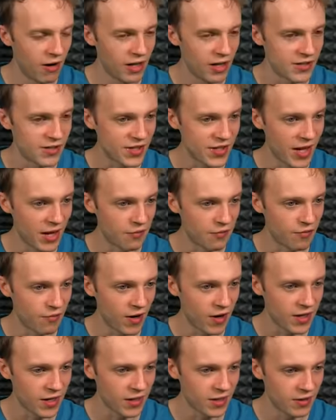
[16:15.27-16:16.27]
All right, listen out,
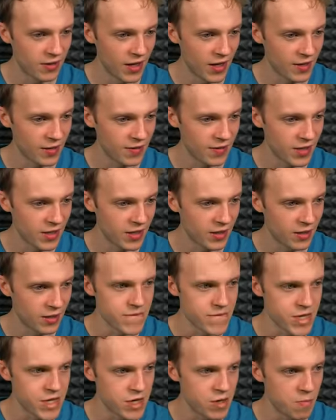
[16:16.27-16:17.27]
Frank. Anything?
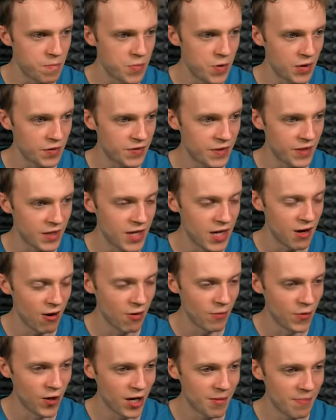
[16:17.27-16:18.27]
Nope, nothing
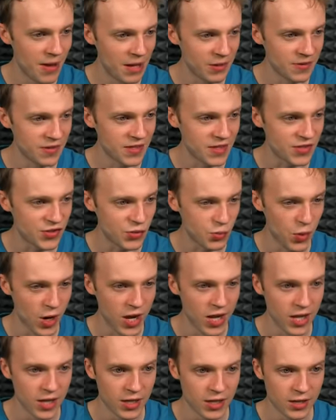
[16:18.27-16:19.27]
here. What about this
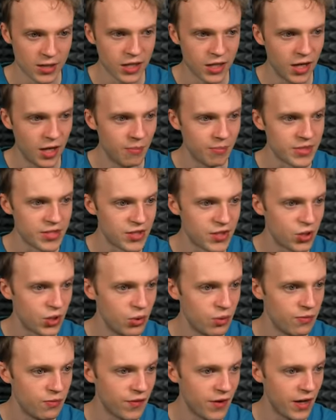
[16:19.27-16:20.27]
way? Can't be
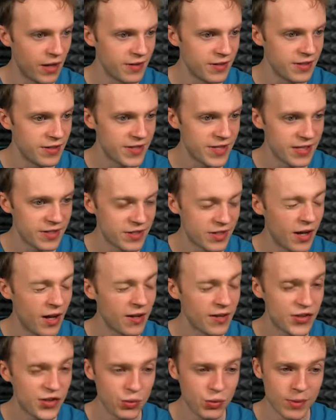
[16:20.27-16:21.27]
too far. These things
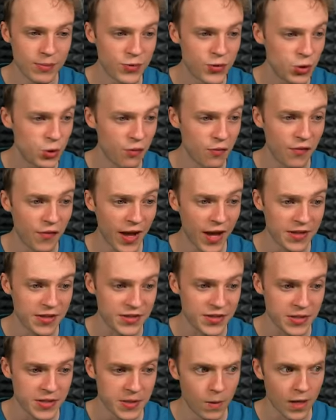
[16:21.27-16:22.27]
can't swim too
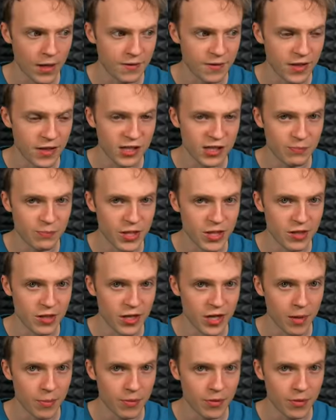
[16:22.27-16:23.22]
fast. Wait, I think it's speeding